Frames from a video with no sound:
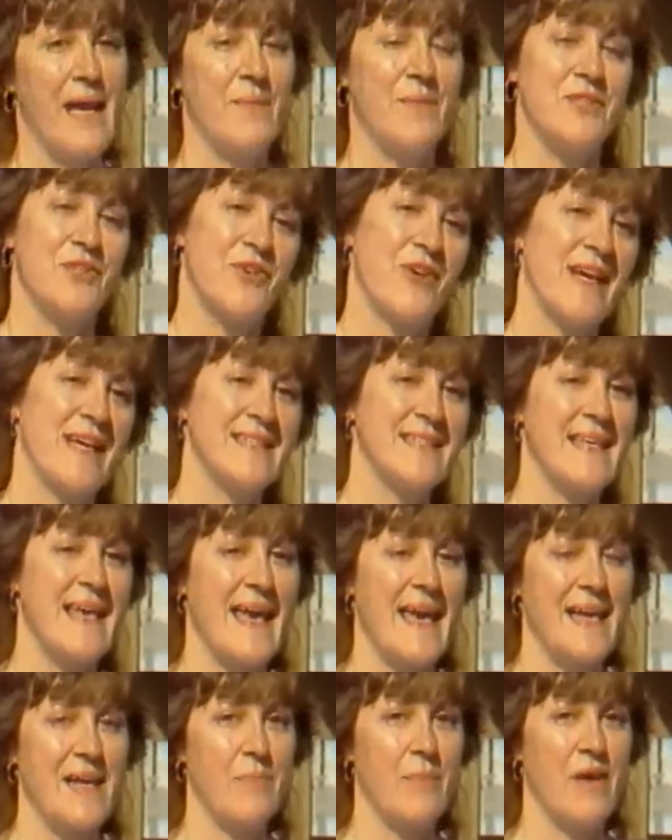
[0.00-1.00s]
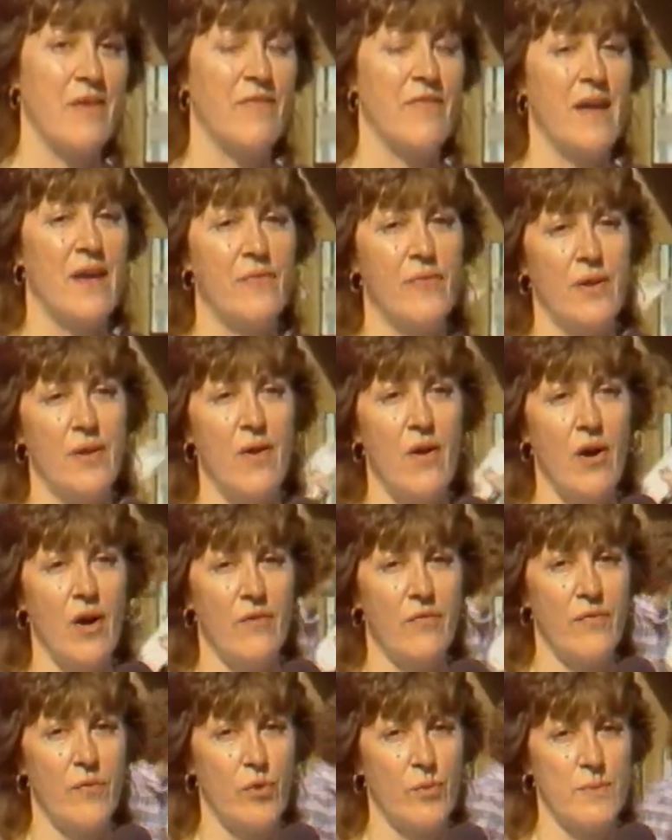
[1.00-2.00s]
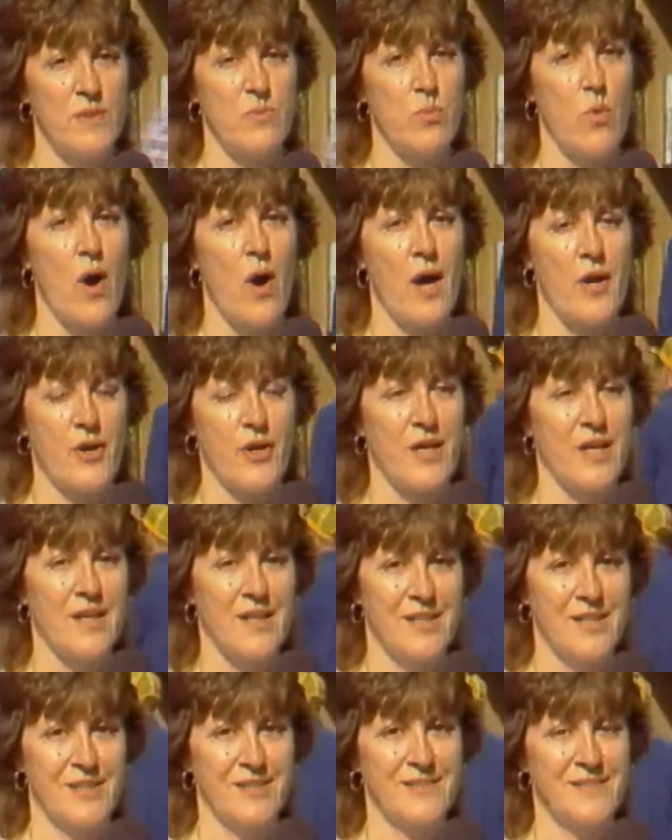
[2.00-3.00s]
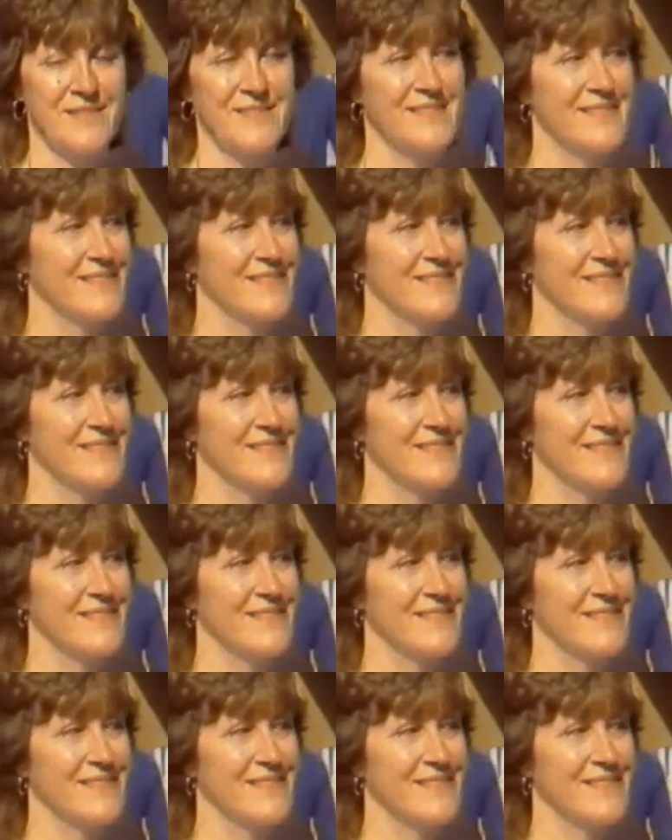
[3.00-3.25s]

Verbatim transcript: My name is Grace Cannon. My favorite art form is watercolor.